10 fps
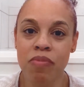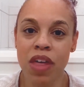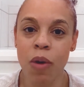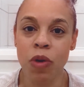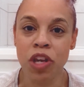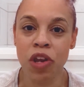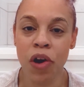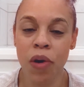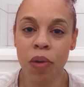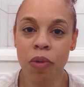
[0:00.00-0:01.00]
that we
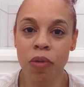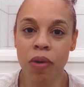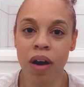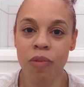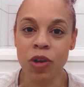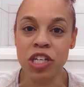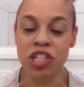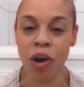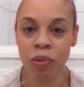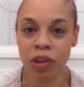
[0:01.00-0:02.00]
know we
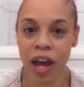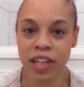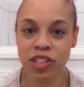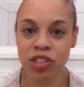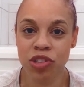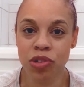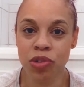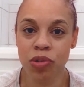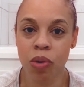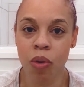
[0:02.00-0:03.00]
don't like to
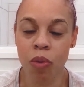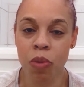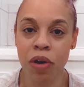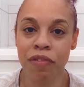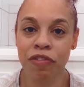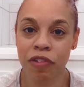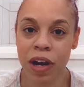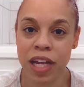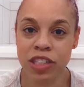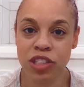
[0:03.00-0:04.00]
do or we're
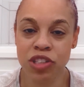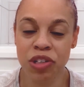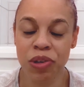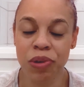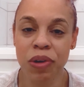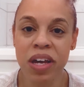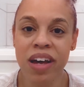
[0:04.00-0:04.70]
afraid to do,